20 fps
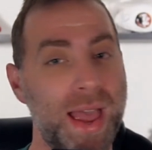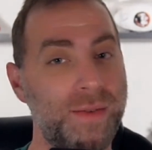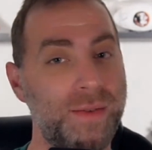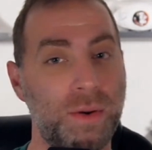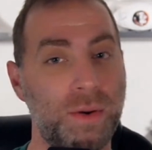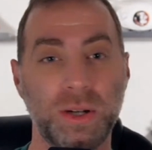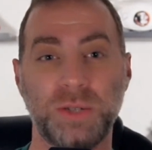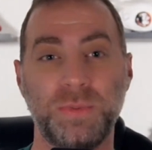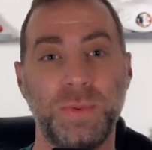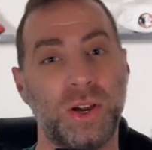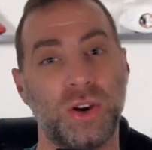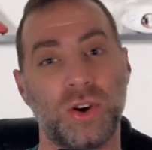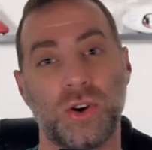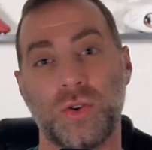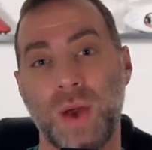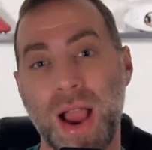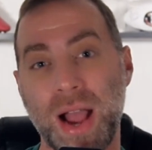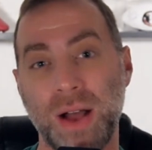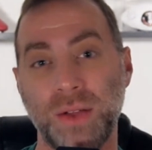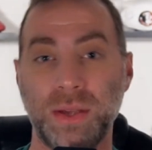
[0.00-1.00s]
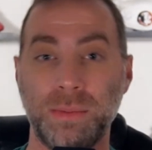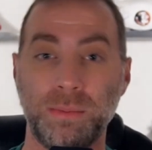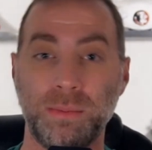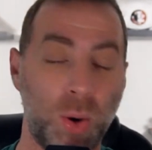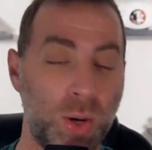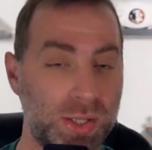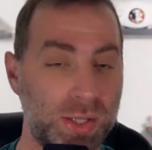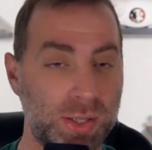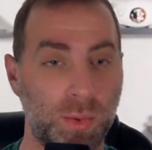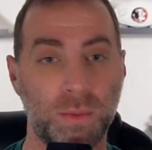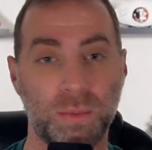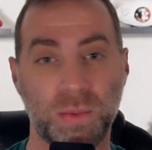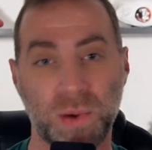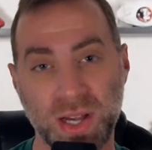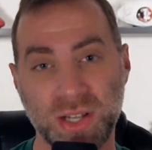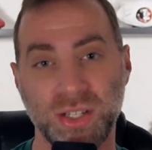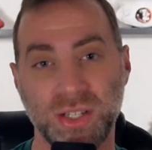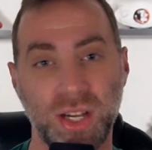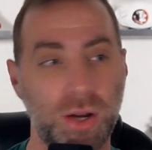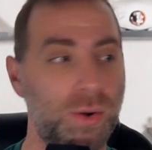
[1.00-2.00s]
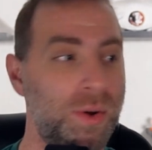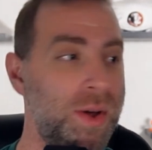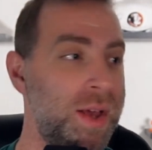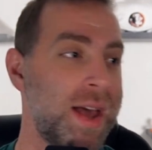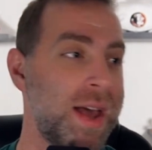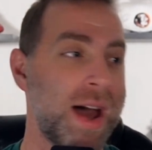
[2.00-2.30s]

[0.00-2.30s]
have a much bigger crowd than Boise will bring too.